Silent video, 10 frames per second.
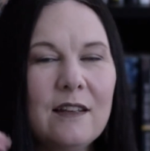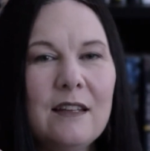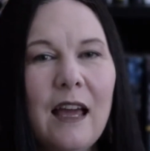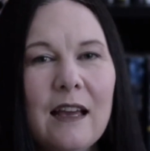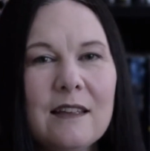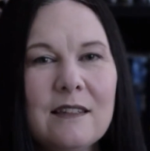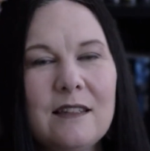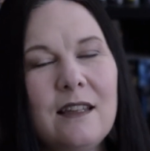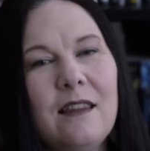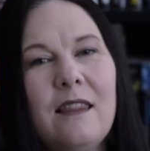
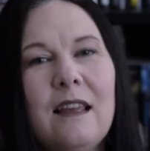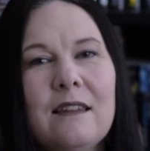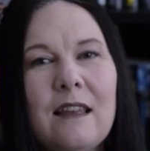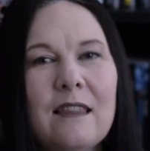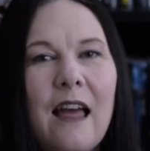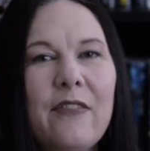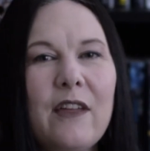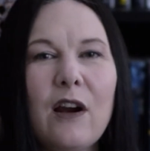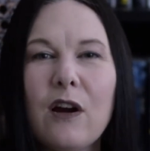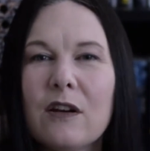text and things like that
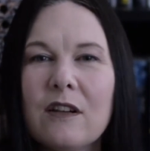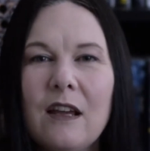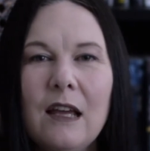that aren't